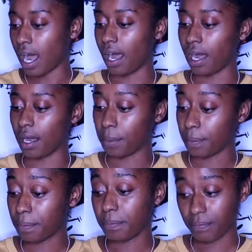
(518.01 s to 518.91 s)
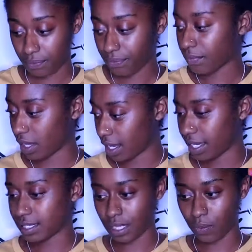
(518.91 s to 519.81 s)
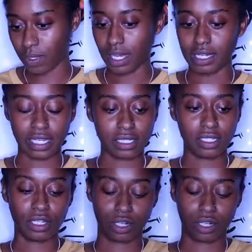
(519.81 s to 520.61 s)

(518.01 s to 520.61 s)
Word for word: Uh, like I said with that destiny